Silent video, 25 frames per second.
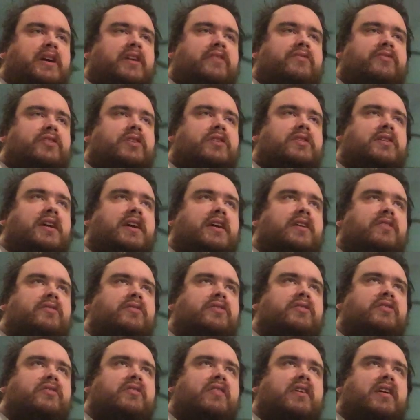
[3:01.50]
off the
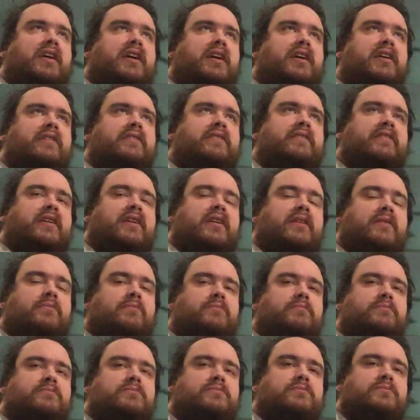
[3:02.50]
ground, and
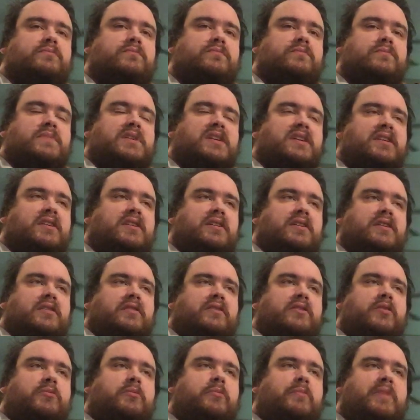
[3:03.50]

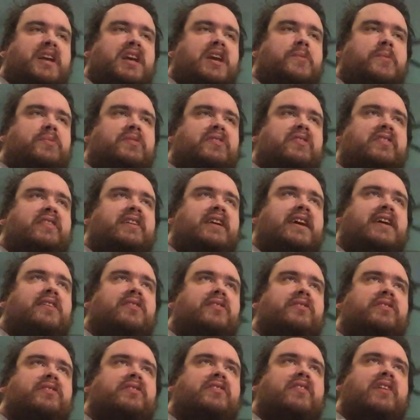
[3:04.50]
there'll be many ups and
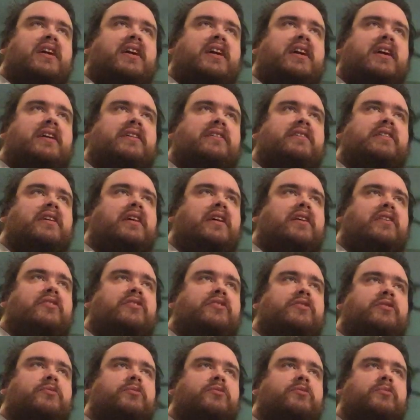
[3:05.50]
downs, and a
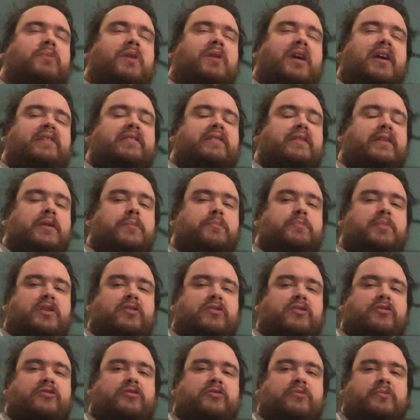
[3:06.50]
surprisingly
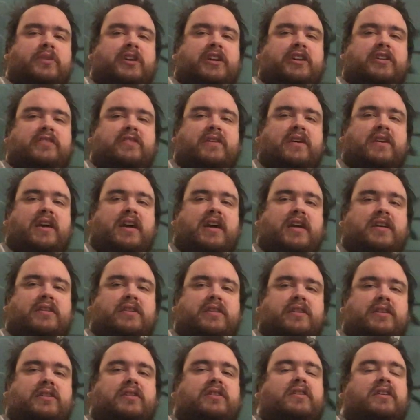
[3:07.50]
bittersweet
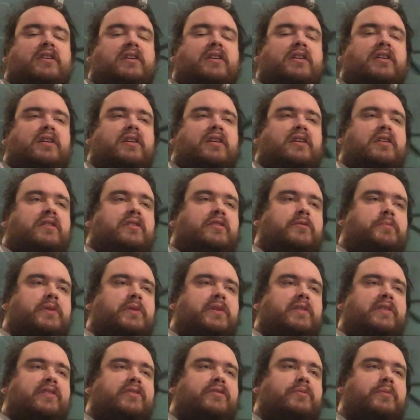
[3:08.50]
ending. Let's put
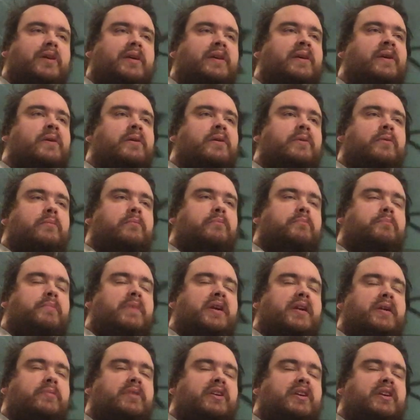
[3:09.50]
it this way,
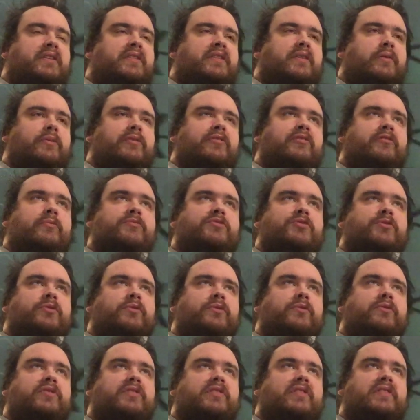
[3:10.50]
maybe there was some
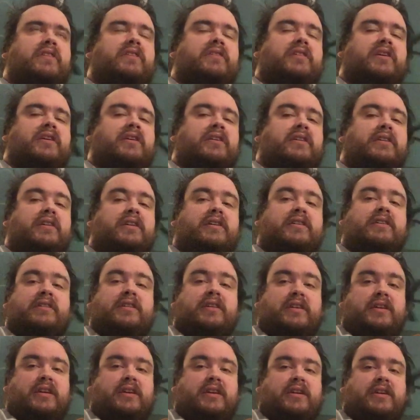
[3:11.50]
truth to the
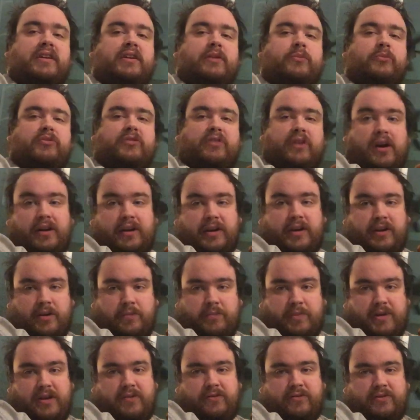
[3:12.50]
tick-tick-ticking he was talking
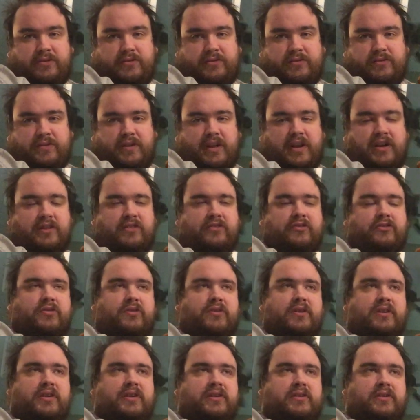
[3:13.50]
about, that
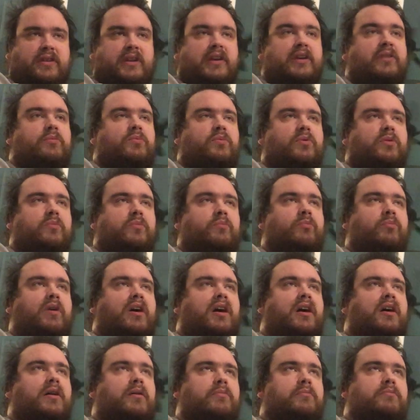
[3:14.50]
historically were
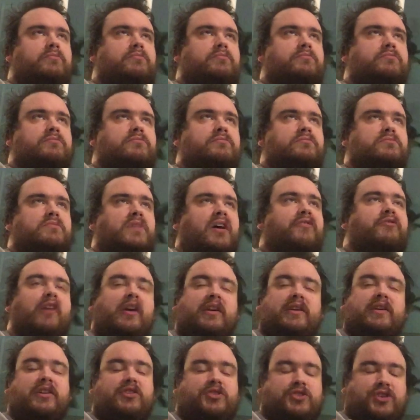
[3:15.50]

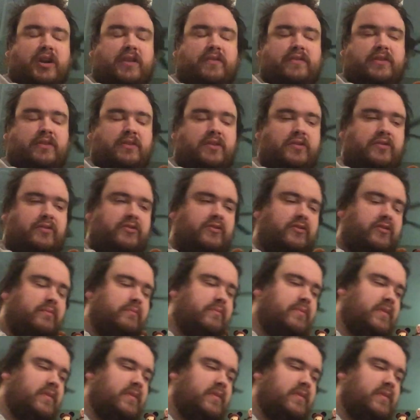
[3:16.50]
affected Jonathan Larson.